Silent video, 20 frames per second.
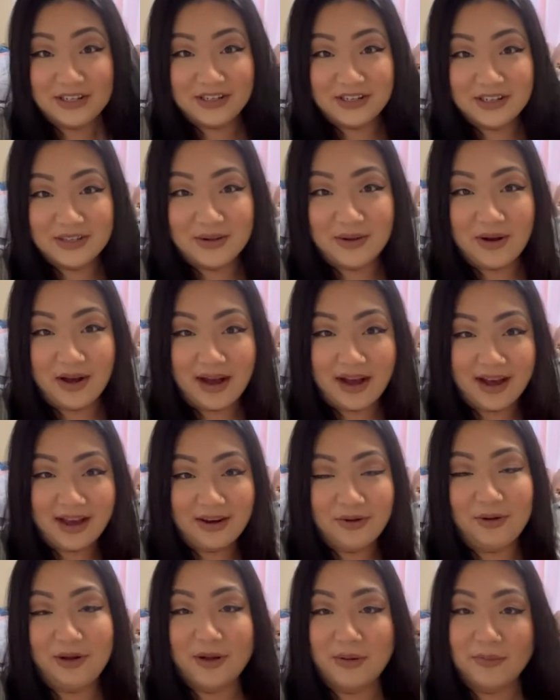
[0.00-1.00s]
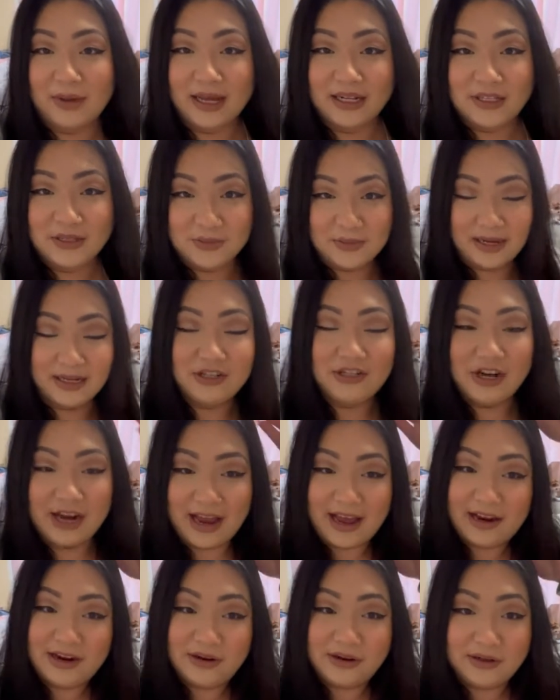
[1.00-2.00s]
Squad. Welcome back to my
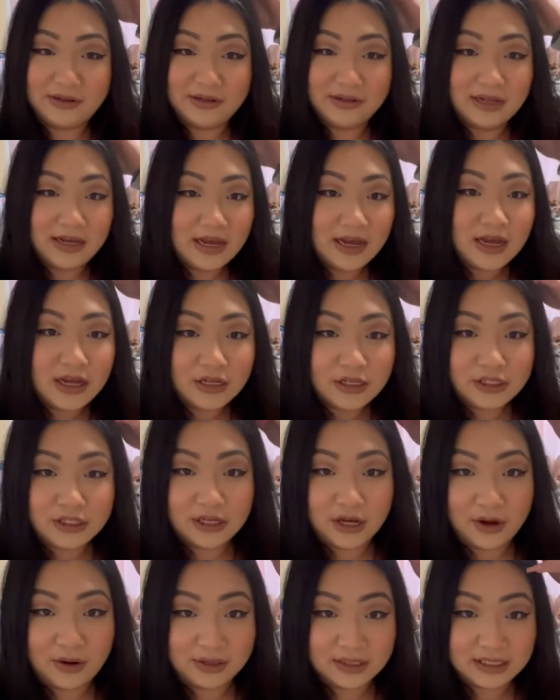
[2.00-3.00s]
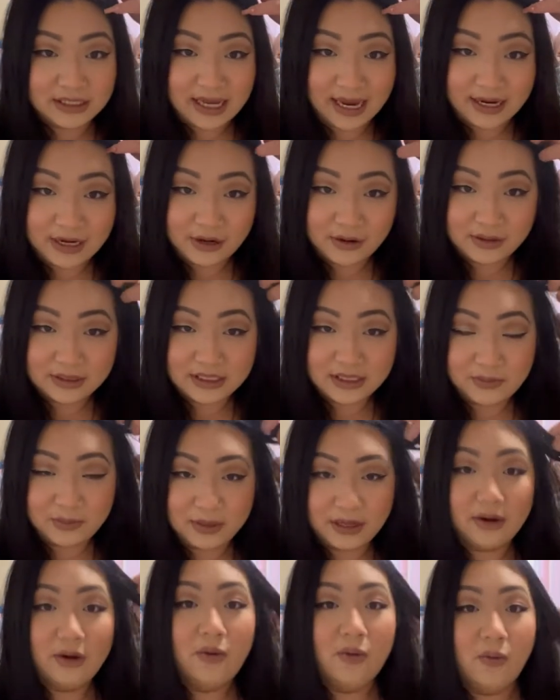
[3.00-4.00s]
channel. So it's I know it's
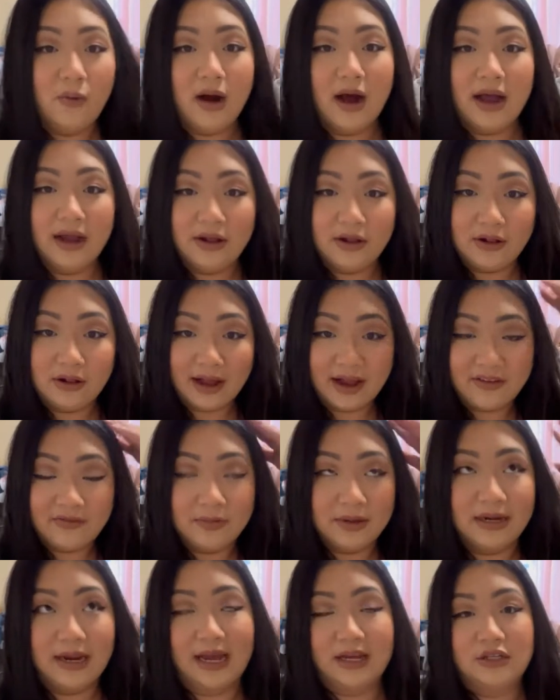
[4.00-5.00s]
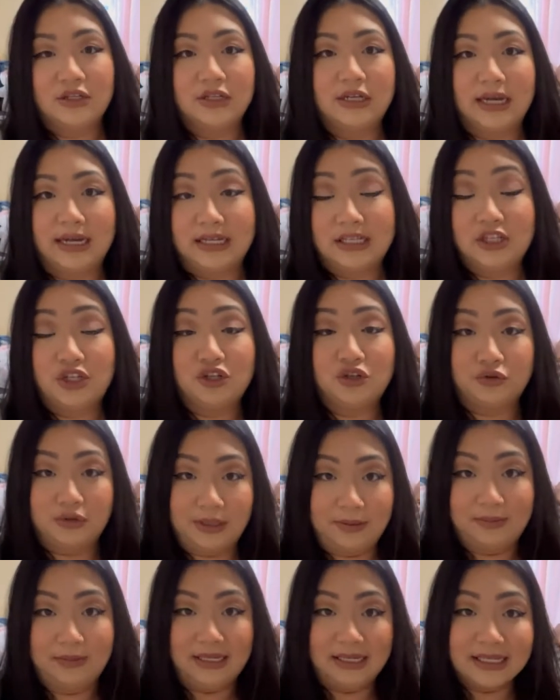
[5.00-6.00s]
been a while. I've been actually
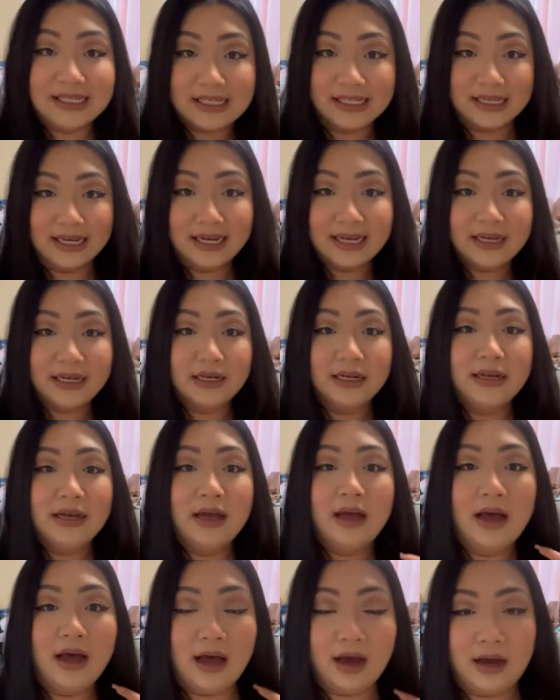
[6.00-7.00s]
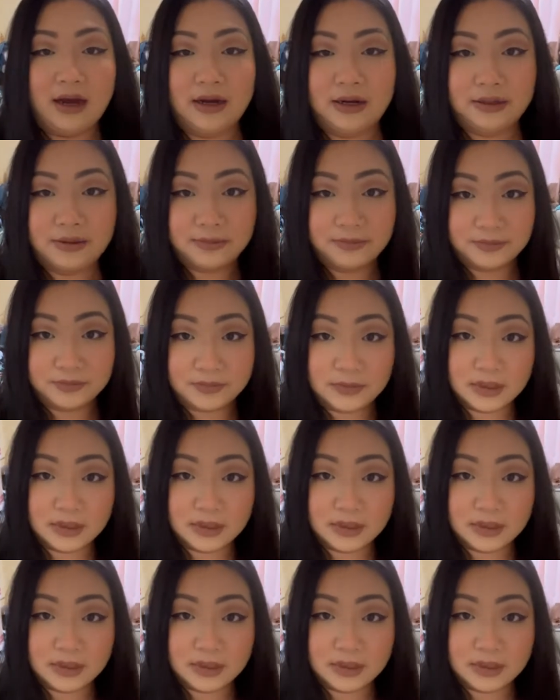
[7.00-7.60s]
extremely sick. Um,